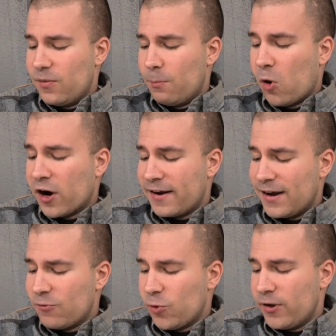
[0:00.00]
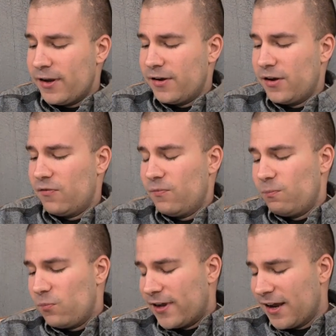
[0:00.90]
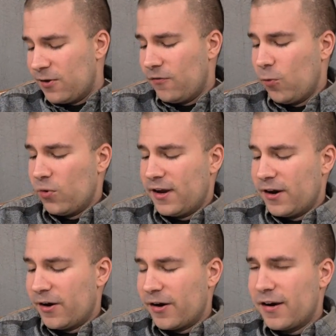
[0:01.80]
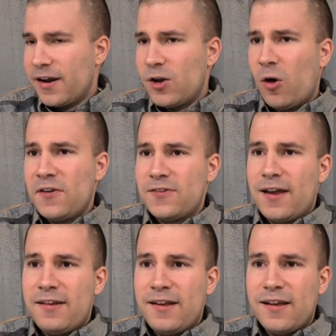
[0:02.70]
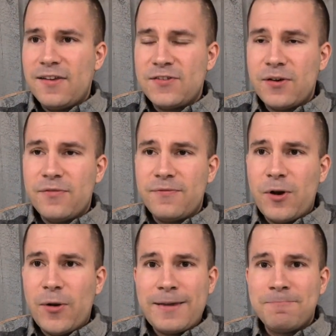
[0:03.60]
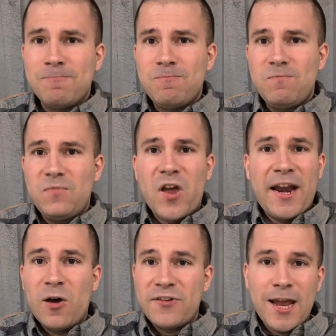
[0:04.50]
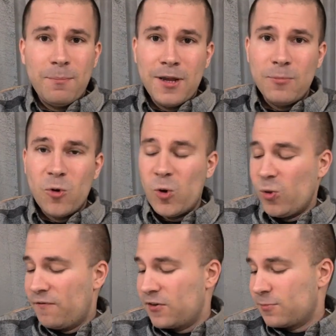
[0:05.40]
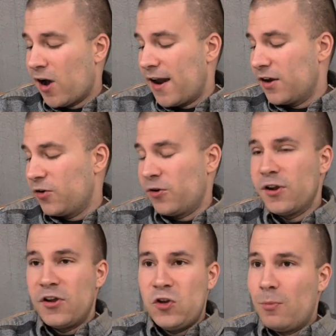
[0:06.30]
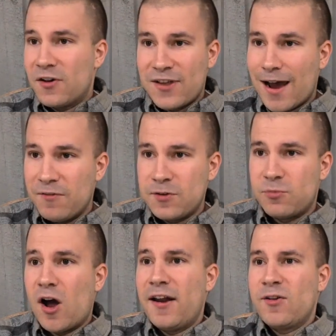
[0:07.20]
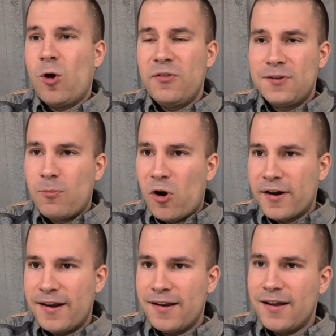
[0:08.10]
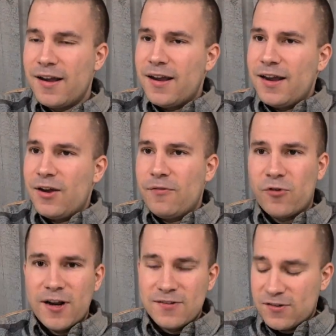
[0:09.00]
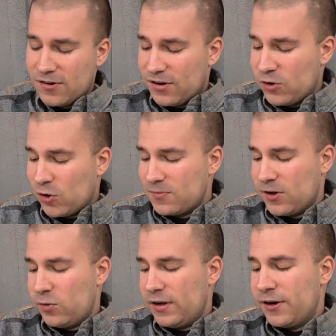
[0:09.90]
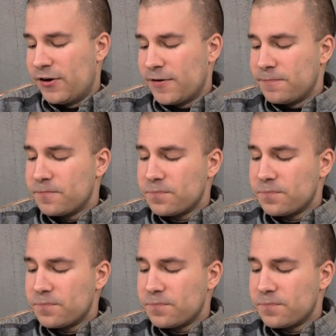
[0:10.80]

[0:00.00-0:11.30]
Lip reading: marketing really kick into full gear. All these ideas of, like 9 out of 10 people love this product, or you must have this product. All these marketing phrases and terms that you hear